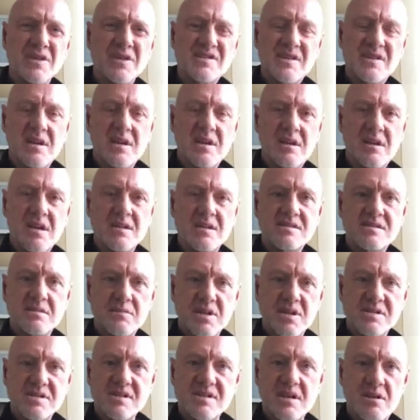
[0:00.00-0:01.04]
I'm not saying
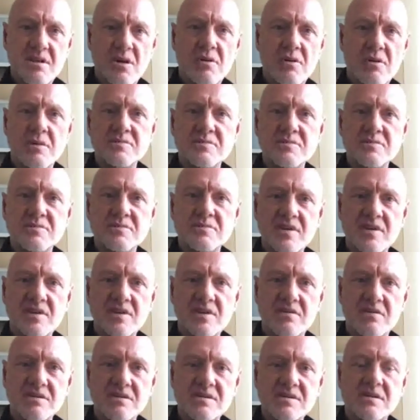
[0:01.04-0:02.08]
yes, I'm not saying no, I'm sort
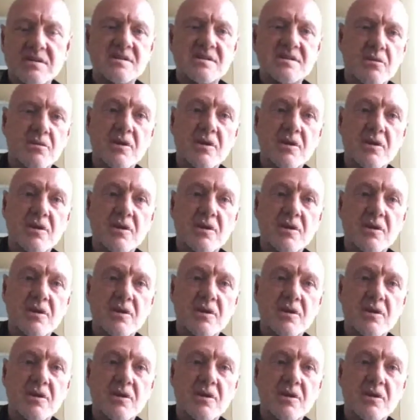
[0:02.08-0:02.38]
of interested.